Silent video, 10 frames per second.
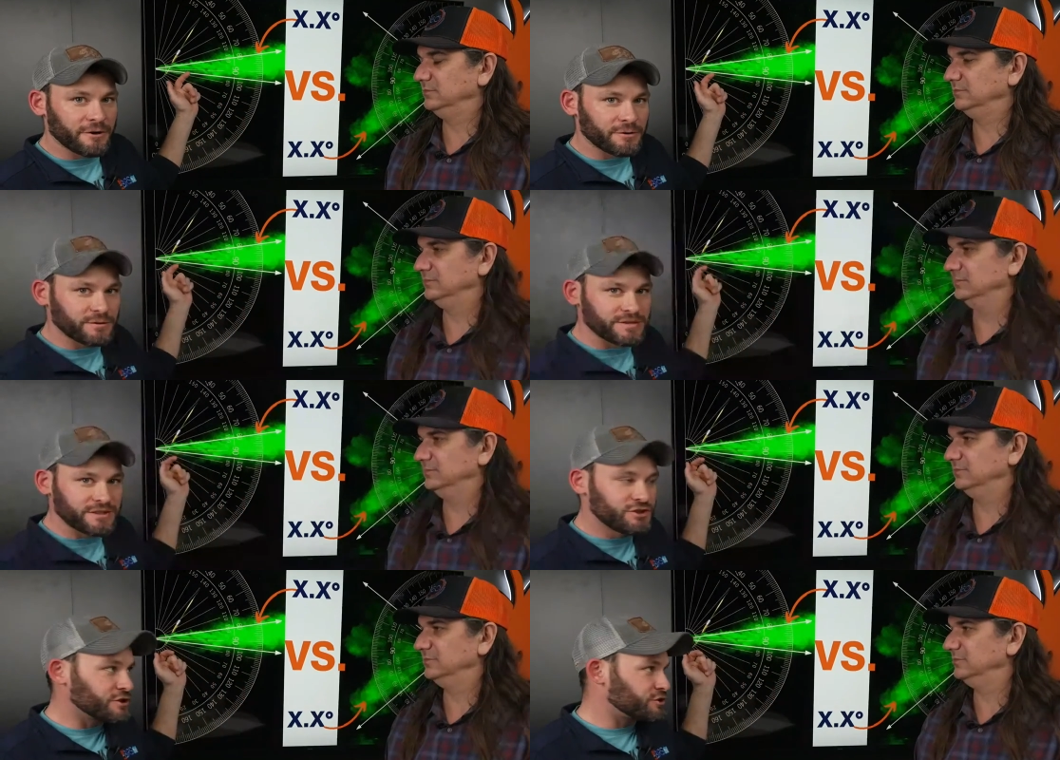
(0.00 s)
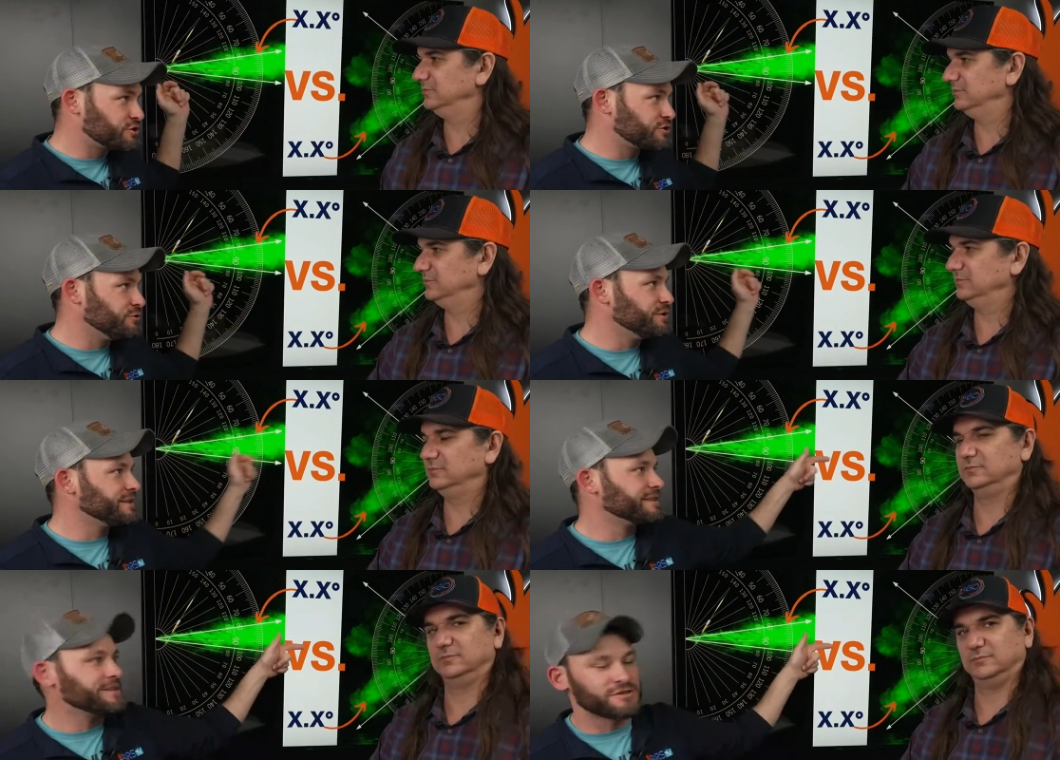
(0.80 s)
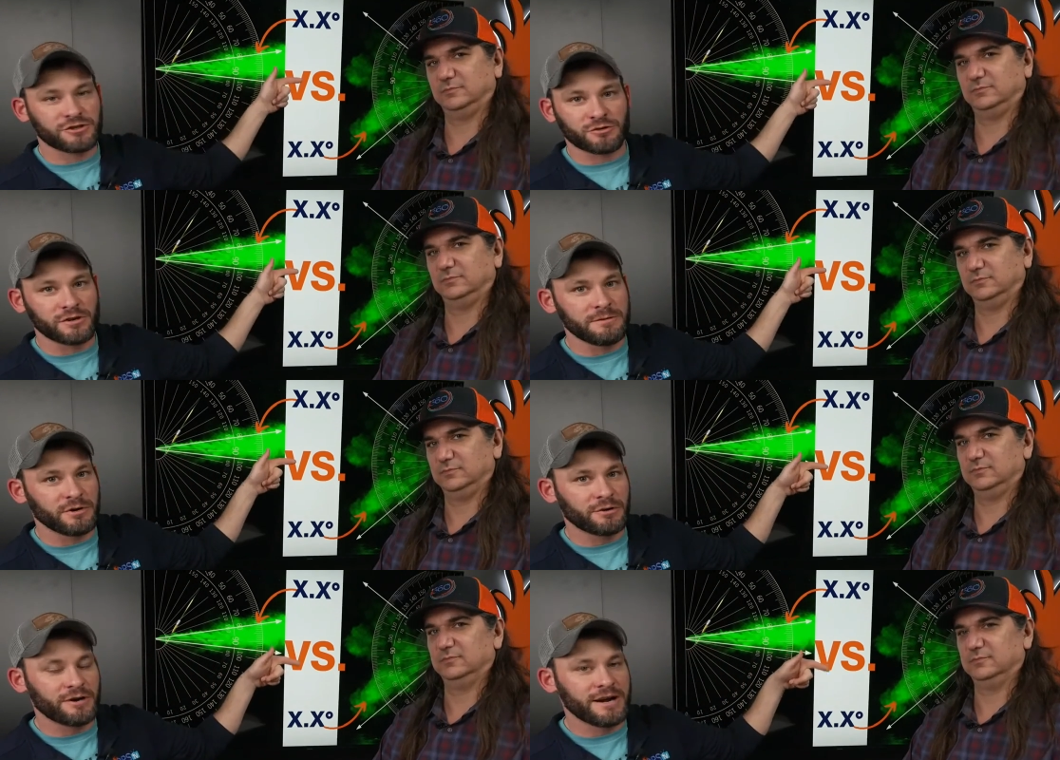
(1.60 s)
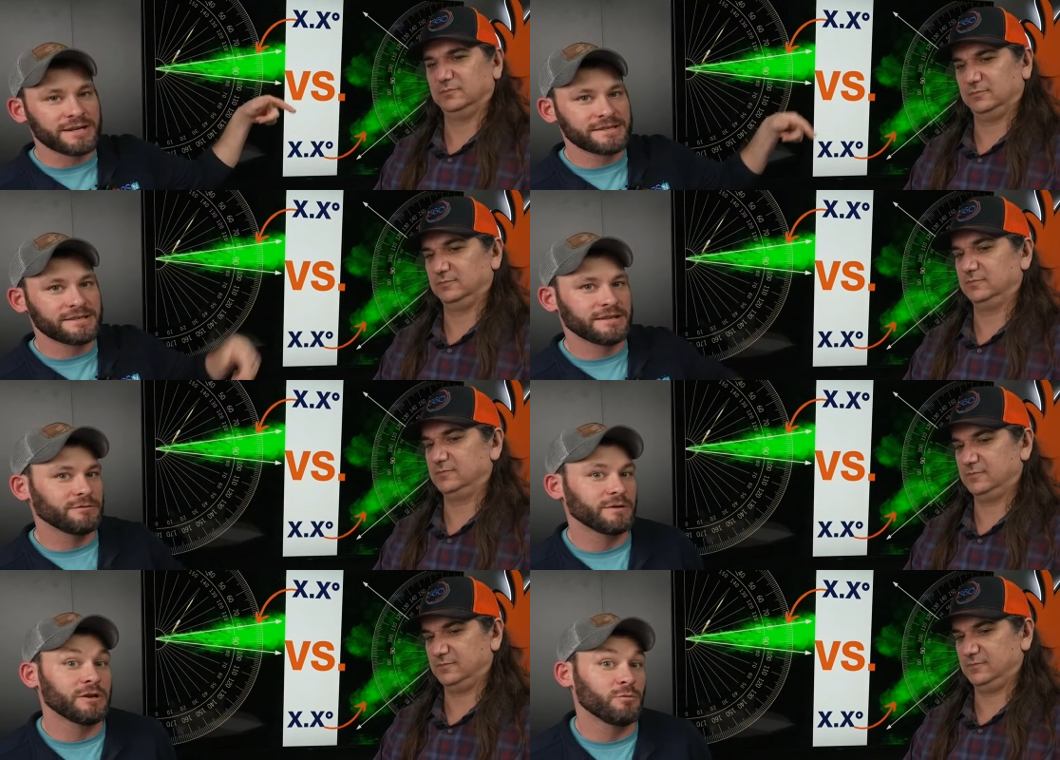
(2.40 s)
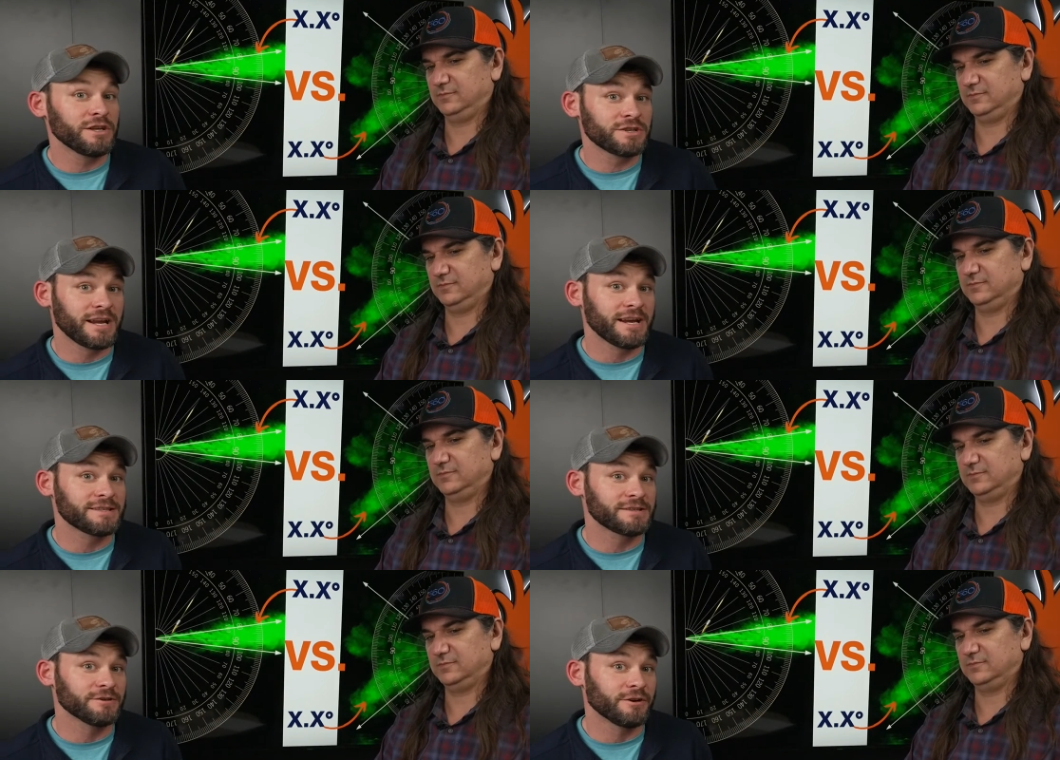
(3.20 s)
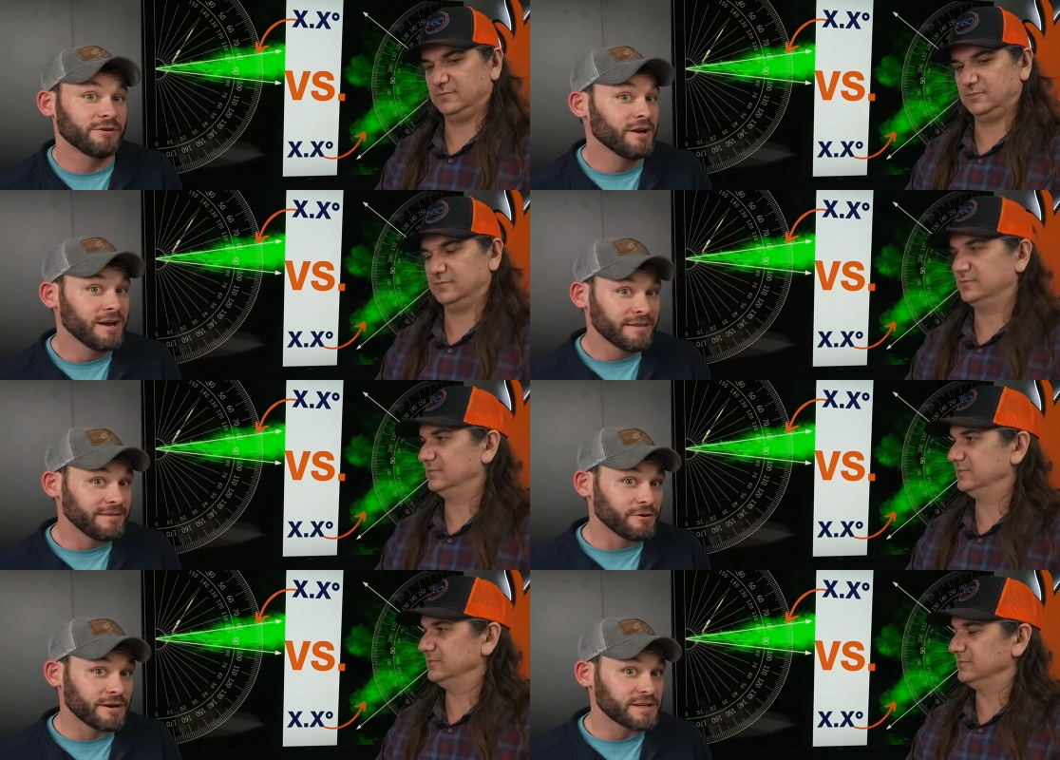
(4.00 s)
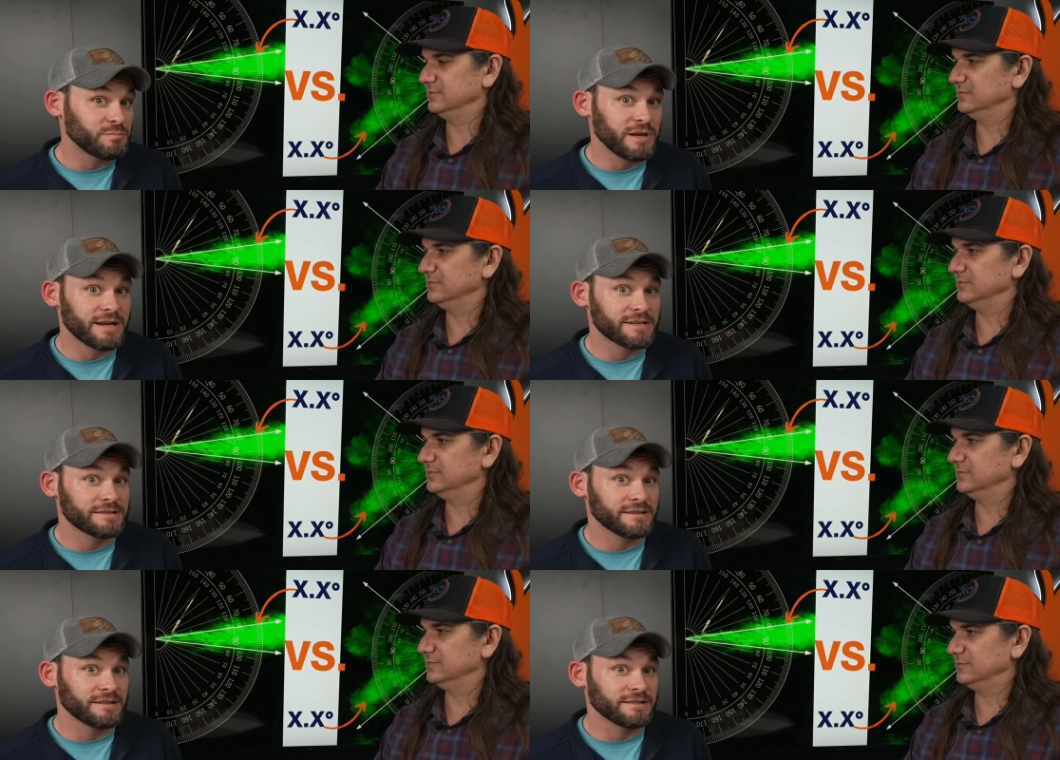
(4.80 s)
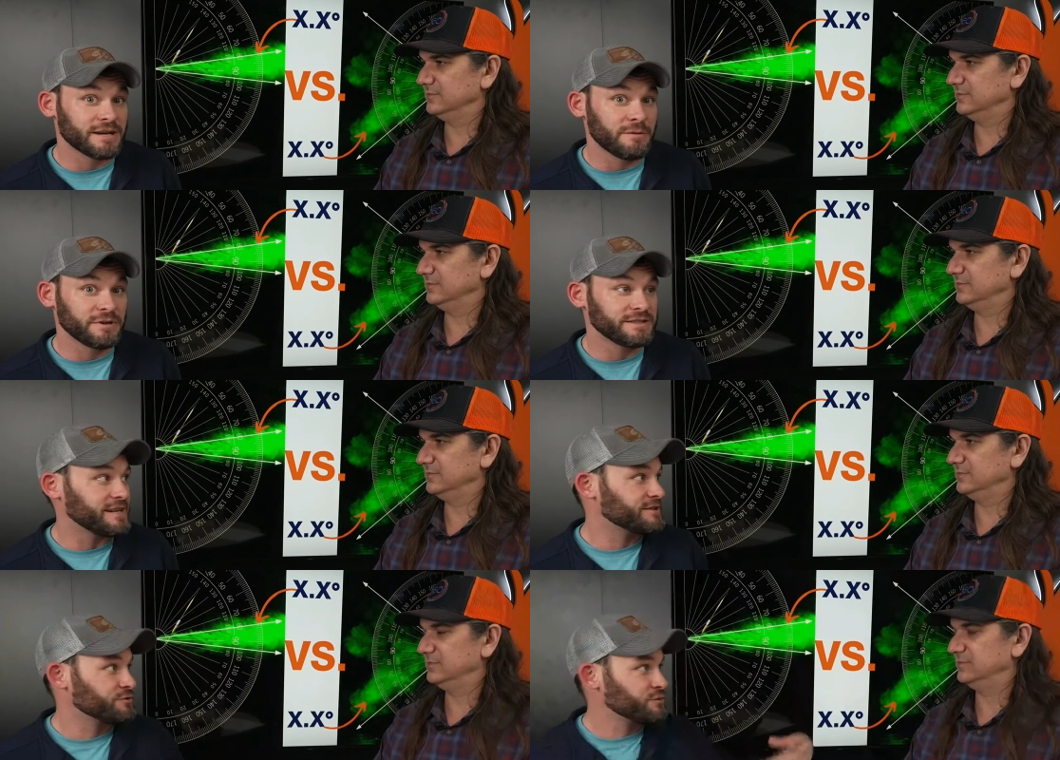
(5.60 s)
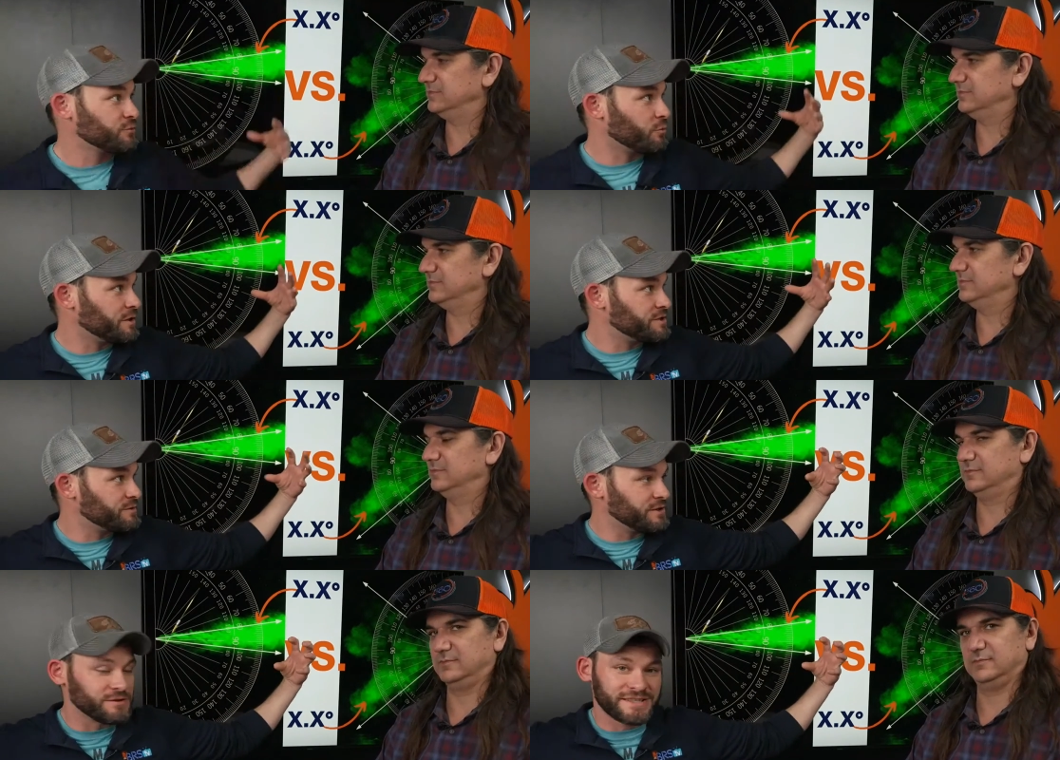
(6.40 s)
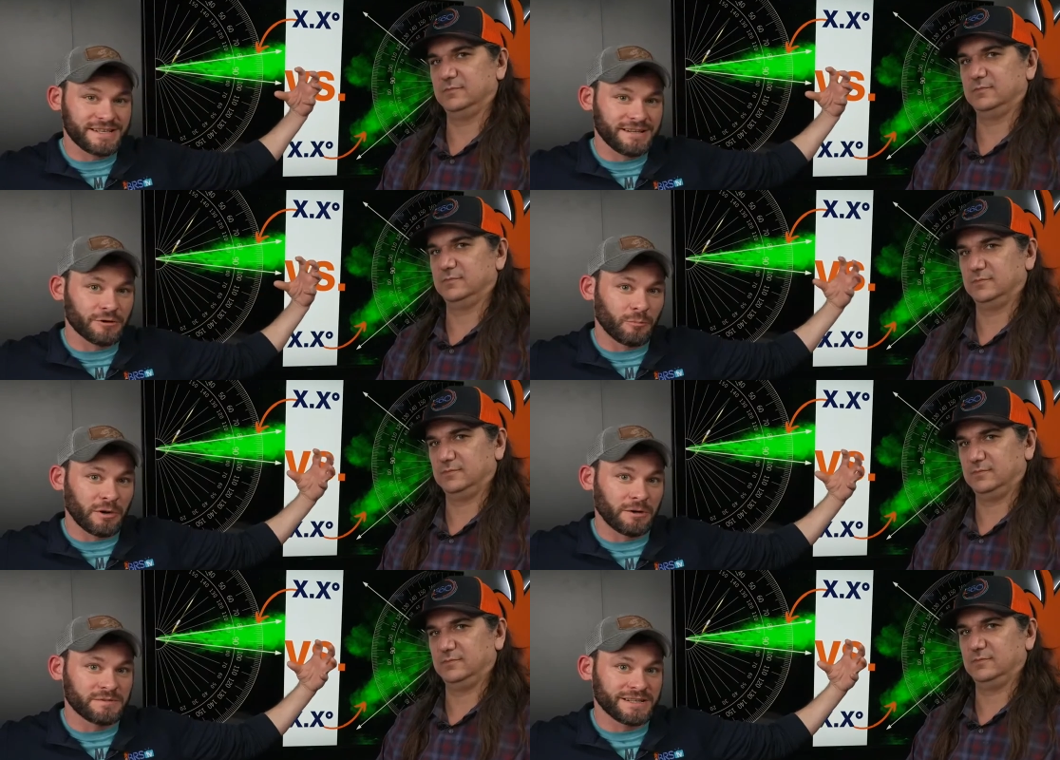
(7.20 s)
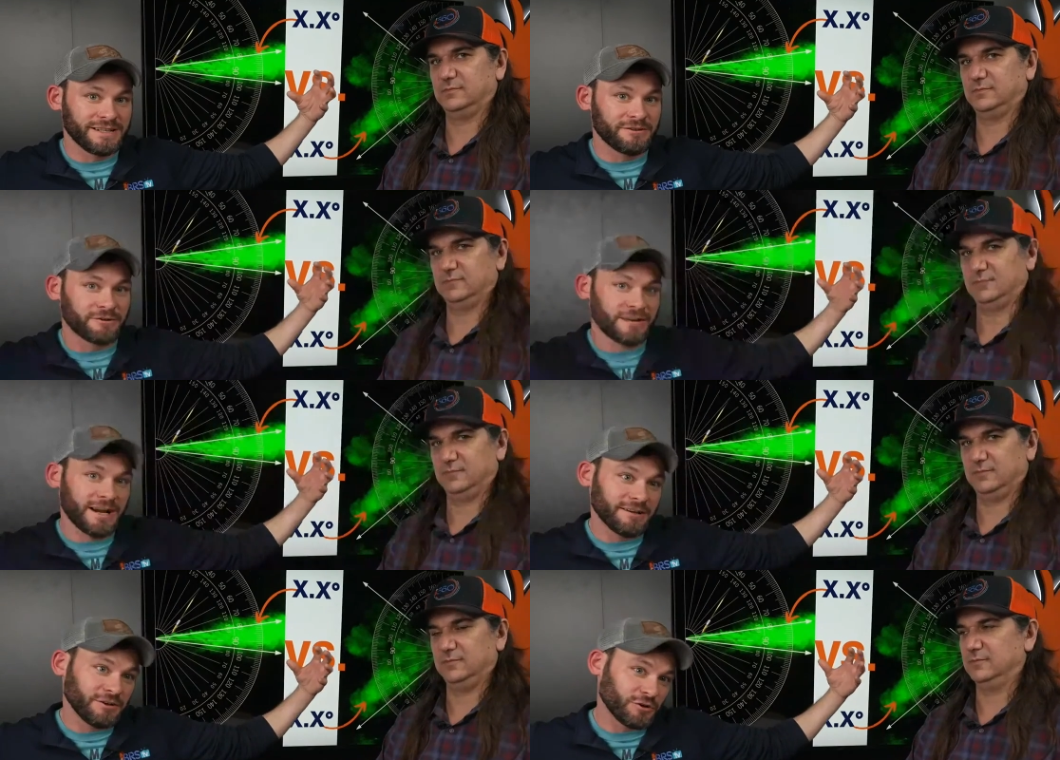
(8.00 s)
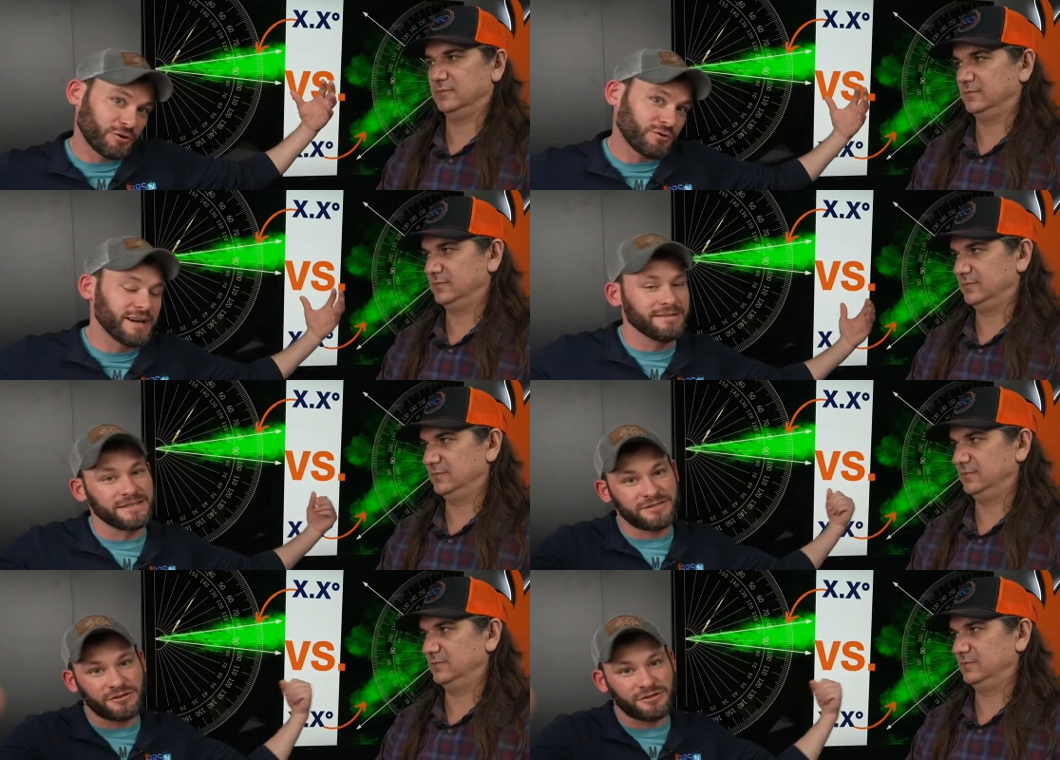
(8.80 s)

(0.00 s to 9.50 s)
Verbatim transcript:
Speaker 1: hose that's just shooting this stream across? And in which case, you know, your SPS uh, dominant tanks, those are the ones you, when you see, you know, pumps on either end and you're creating this